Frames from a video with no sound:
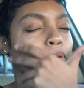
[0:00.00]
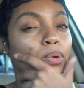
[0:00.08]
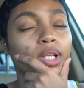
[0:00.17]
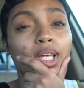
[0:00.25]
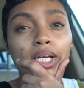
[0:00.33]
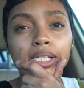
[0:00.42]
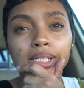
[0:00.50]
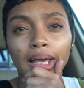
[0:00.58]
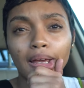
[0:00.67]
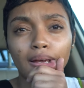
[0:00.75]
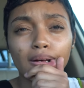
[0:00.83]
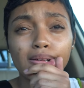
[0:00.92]
tuning
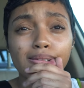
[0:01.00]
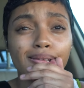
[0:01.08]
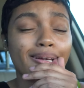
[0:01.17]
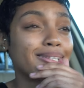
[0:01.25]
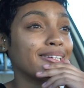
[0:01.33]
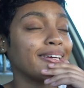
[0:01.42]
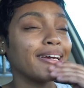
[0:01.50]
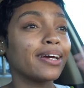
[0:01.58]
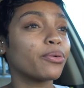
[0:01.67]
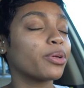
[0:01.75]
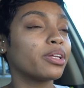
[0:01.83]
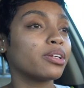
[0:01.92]
out more often than
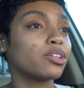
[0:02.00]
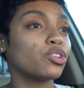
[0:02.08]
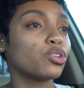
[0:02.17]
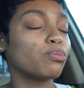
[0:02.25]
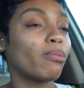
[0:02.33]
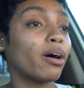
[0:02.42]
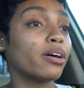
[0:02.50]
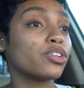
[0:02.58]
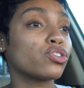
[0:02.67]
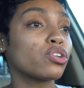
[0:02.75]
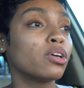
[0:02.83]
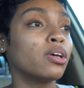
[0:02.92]
normal. I was
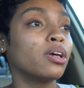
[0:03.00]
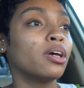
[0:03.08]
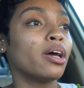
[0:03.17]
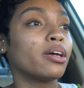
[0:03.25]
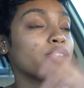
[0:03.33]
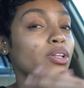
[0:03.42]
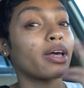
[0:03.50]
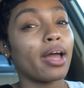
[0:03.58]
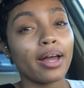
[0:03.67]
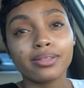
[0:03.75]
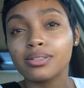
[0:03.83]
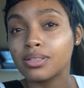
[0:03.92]
even tuning out
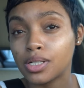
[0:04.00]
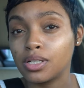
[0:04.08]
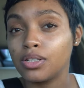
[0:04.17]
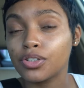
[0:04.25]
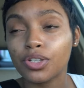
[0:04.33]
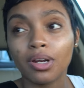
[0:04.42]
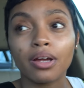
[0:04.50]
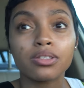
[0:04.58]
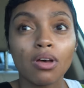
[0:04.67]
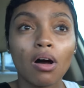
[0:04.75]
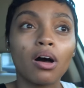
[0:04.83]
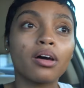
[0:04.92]
my own thoughts
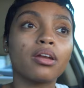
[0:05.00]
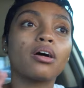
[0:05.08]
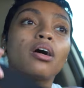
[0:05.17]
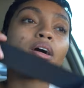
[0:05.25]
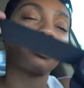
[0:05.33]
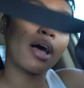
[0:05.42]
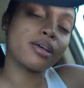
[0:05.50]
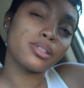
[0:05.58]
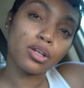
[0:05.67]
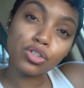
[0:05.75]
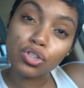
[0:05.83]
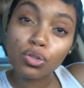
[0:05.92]
at one point.
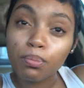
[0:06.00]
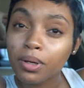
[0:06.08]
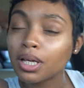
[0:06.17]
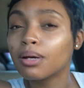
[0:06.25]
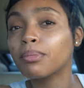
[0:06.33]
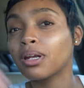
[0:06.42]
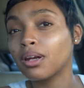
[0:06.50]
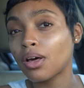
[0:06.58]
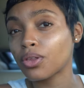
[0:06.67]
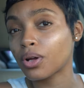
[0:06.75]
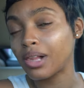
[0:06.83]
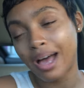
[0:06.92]
And that's when I
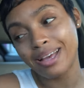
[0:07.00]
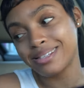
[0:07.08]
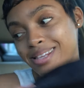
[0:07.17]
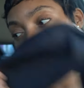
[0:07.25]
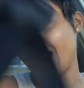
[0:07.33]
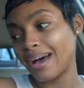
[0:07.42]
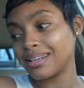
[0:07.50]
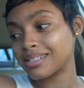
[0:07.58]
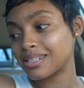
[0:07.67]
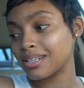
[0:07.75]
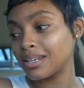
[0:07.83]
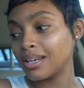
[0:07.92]
knew it was time to
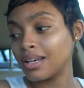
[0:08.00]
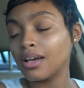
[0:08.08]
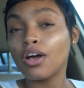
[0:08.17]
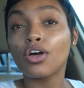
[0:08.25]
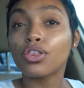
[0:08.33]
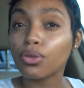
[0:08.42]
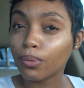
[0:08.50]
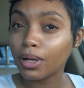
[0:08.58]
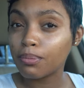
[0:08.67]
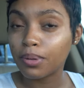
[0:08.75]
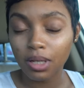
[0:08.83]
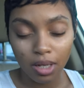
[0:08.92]
get back to me
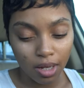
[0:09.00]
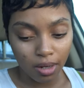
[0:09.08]
and